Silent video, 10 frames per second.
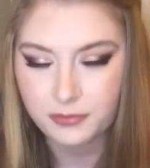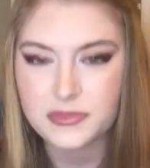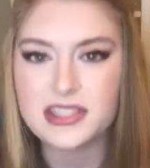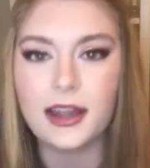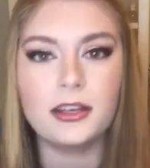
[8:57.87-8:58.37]

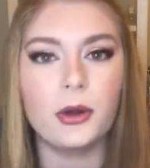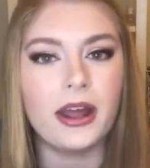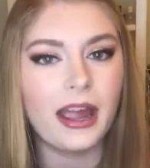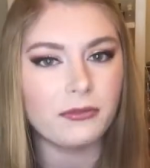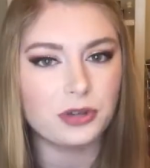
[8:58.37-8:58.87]
Side note,
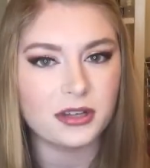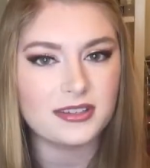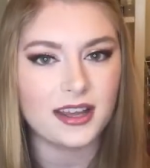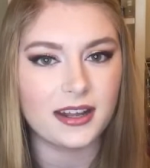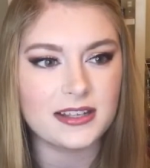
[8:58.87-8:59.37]
I have tried the
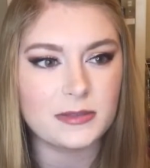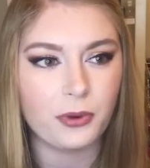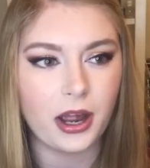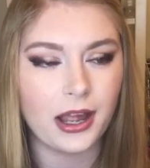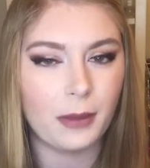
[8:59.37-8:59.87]
setting
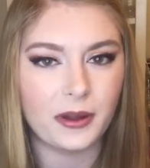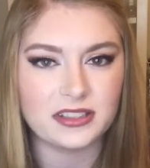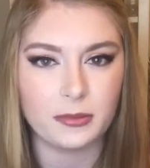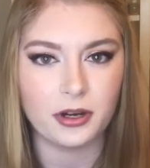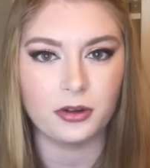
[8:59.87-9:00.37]
spray. I
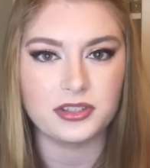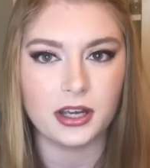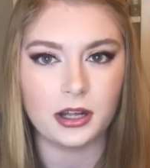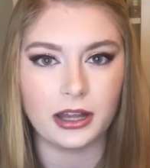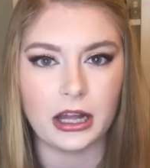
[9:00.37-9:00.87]
picked it up at
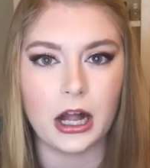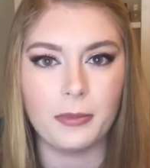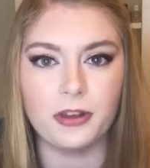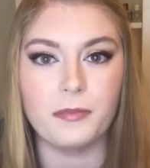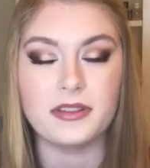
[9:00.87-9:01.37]
Ulta like a
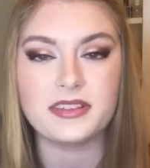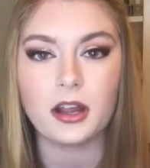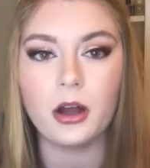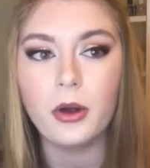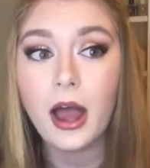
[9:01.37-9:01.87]
couple of months
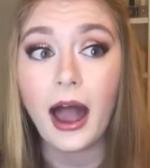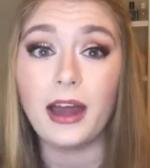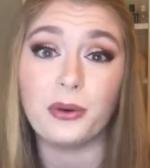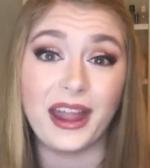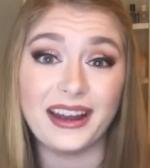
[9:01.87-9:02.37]
ago.
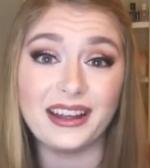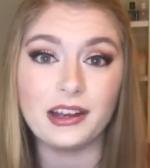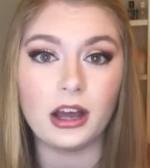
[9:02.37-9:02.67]
I don't hate it.